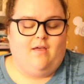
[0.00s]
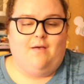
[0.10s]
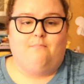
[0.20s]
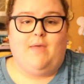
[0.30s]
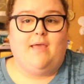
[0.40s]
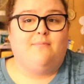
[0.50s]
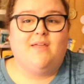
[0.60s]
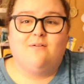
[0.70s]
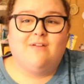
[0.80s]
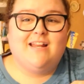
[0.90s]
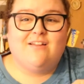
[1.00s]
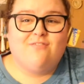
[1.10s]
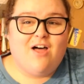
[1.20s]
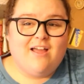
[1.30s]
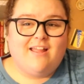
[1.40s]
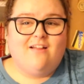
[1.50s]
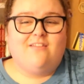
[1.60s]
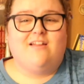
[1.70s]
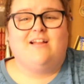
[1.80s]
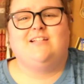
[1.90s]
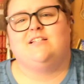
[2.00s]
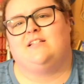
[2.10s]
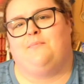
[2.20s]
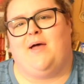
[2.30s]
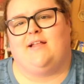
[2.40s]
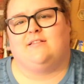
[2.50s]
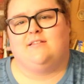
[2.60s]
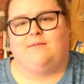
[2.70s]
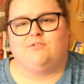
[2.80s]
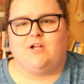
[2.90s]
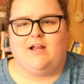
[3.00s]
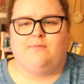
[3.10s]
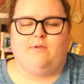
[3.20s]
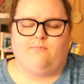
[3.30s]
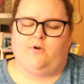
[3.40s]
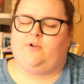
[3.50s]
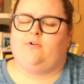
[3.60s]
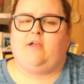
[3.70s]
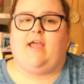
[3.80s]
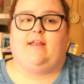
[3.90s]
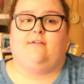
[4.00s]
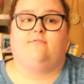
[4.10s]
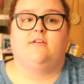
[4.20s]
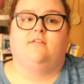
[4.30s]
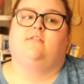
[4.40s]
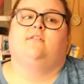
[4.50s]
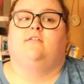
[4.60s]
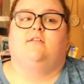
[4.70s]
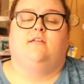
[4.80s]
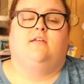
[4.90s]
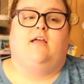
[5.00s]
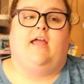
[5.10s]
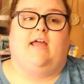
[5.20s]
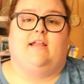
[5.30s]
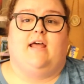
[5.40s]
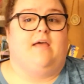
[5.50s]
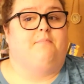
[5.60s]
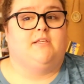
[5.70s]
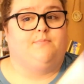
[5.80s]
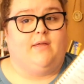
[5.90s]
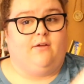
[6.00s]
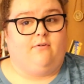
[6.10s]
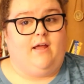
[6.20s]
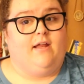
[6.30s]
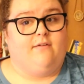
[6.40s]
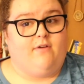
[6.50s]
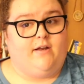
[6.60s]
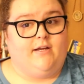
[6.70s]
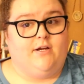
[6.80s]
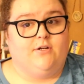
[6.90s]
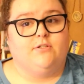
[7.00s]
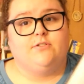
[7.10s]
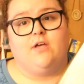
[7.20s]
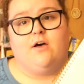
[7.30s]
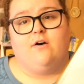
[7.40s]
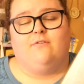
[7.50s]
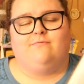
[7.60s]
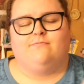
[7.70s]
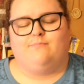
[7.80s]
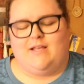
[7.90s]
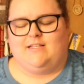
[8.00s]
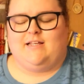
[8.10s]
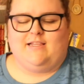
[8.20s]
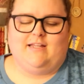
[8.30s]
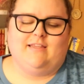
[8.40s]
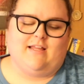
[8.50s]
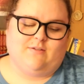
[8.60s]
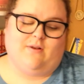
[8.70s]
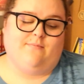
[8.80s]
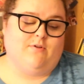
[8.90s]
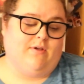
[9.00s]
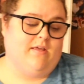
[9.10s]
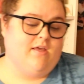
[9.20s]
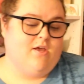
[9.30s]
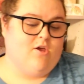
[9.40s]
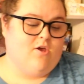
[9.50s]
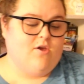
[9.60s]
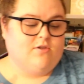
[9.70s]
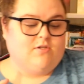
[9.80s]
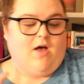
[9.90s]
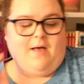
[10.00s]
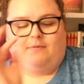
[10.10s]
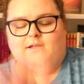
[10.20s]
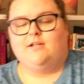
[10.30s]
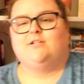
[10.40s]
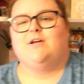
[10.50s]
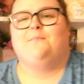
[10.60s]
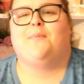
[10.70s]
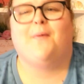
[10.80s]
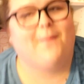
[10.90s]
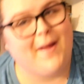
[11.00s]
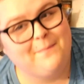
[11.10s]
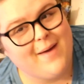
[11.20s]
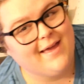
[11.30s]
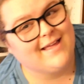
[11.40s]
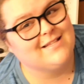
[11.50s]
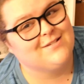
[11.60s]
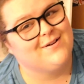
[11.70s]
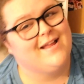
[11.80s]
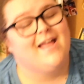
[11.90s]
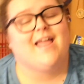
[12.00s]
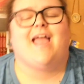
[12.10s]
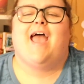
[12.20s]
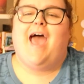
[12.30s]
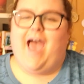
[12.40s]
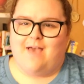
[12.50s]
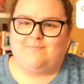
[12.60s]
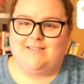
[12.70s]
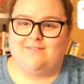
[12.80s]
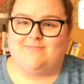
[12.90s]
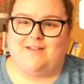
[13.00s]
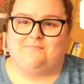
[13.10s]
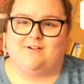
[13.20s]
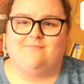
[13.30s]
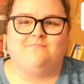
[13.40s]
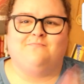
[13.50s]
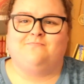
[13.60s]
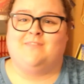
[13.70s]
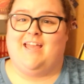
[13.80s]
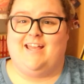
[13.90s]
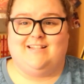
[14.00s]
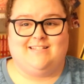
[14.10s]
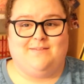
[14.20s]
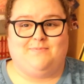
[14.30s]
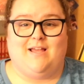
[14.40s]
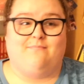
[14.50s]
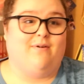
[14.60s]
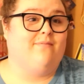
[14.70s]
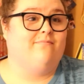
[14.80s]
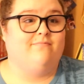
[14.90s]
maybe a reading vlog here or there. It just depends. I'm trying to be more creative. And I miss being creative on here. So, basically, that's what I'm doing. So, I'm going to jump right back into it. Happy September. It's September